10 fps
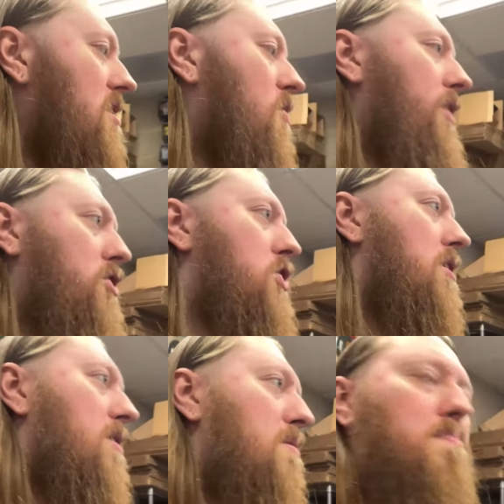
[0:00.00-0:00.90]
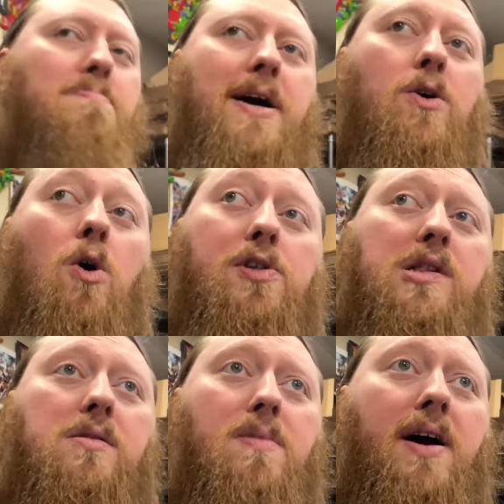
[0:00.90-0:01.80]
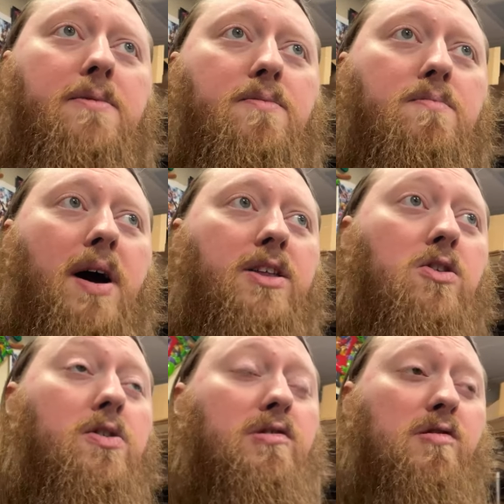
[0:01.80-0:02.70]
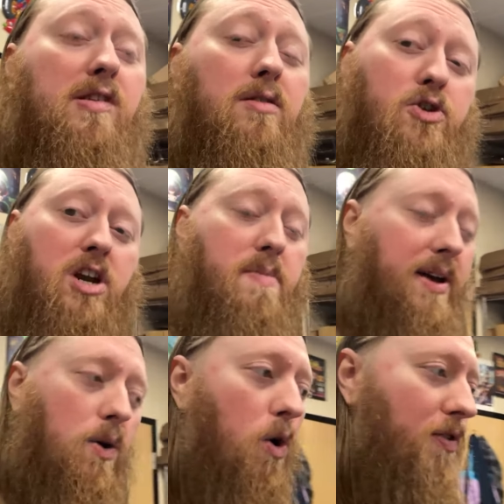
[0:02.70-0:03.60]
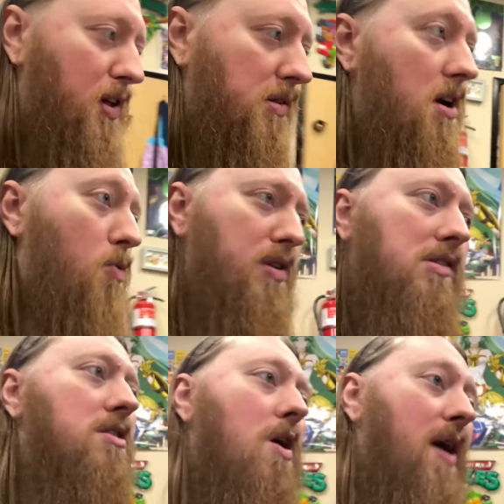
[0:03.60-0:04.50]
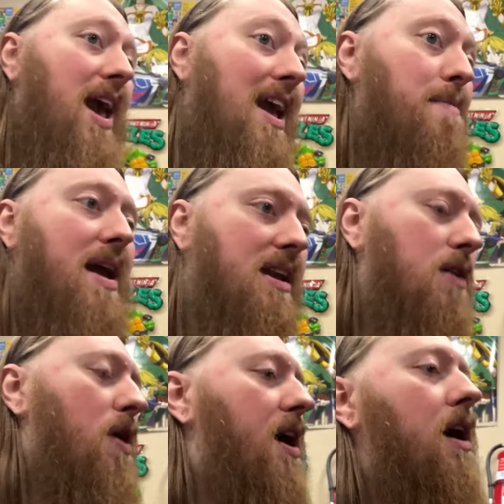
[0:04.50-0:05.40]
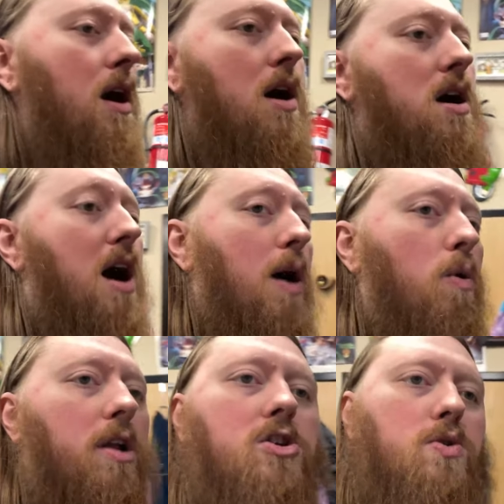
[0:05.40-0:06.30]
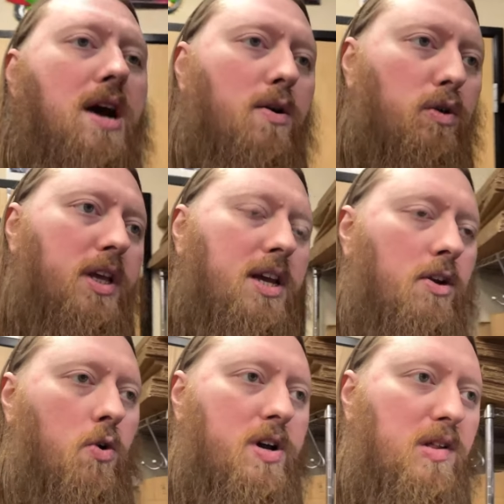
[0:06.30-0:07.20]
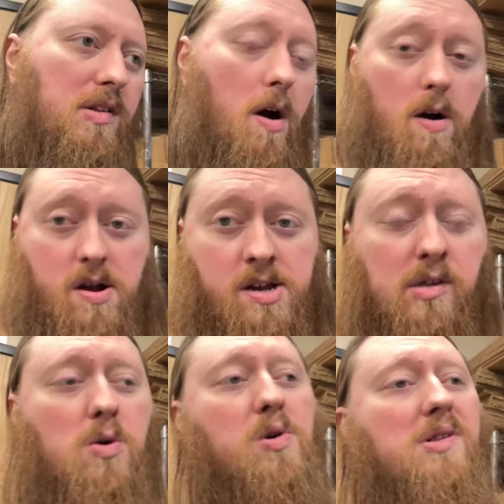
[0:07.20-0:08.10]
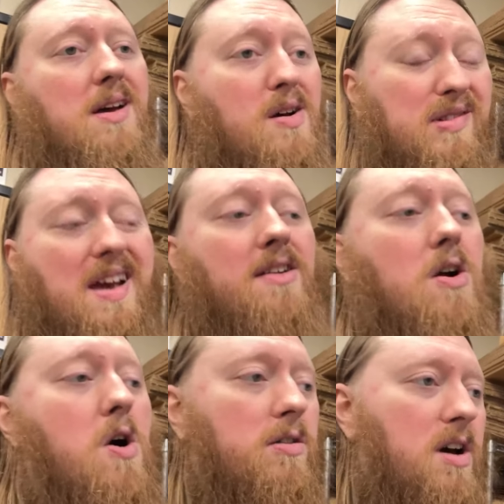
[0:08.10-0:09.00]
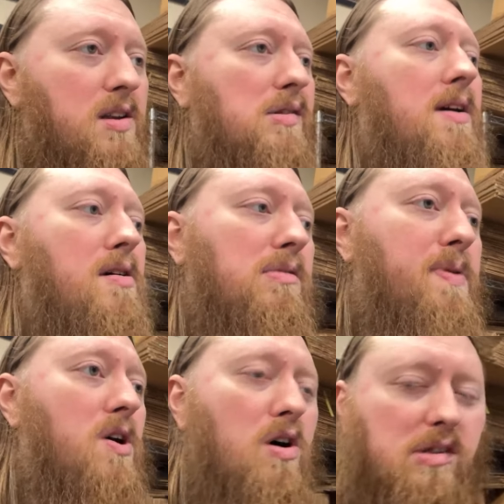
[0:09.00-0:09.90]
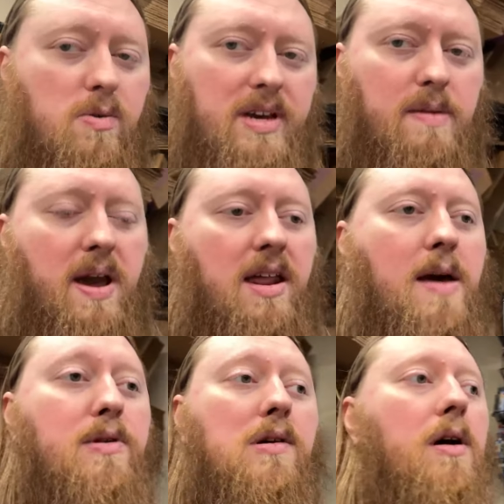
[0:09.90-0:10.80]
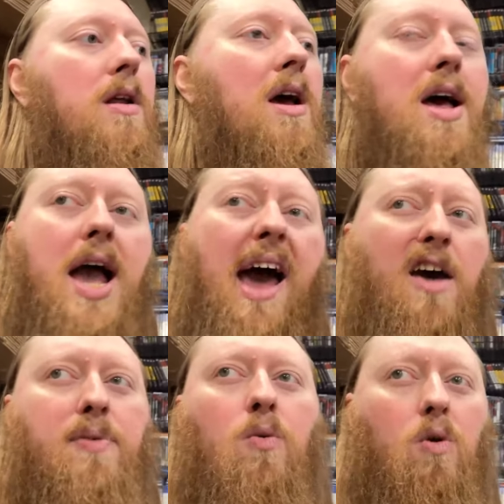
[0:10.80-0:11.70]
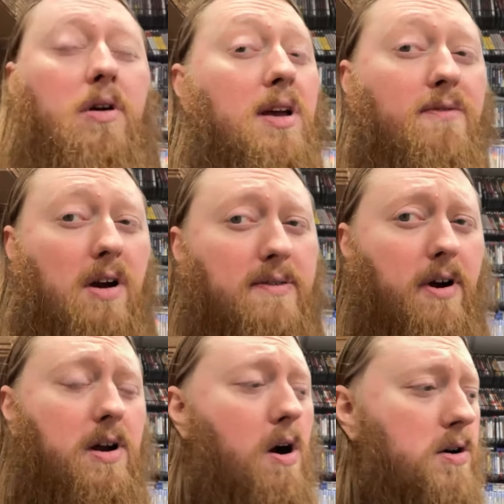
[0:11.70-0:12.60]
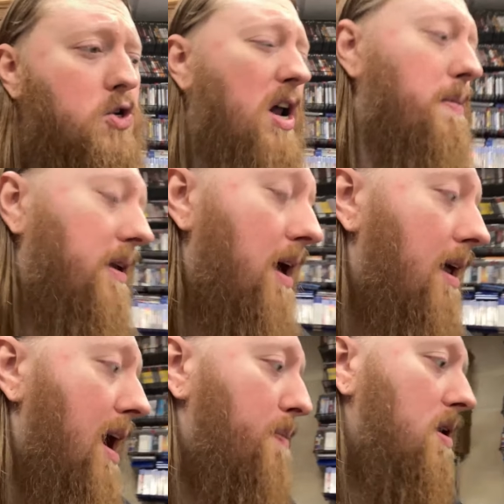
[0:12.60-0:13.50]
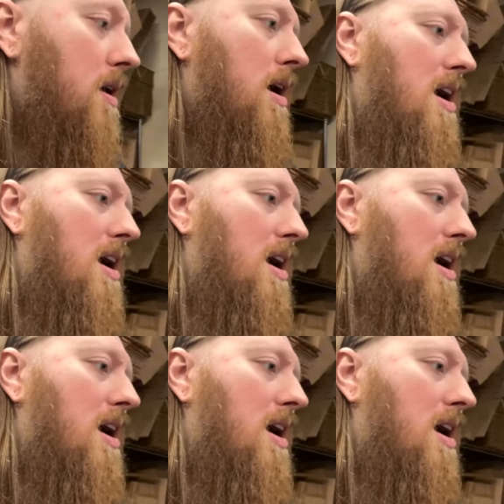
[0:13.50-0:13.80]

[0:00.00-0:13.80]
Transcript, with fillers: which my New Year's resolution and my goal this year was to go ham anyway. I wanted to not only increase our in-store sales and our online sales, but also eBay and Amazon. And I've been working very, very hard to try to make that happen.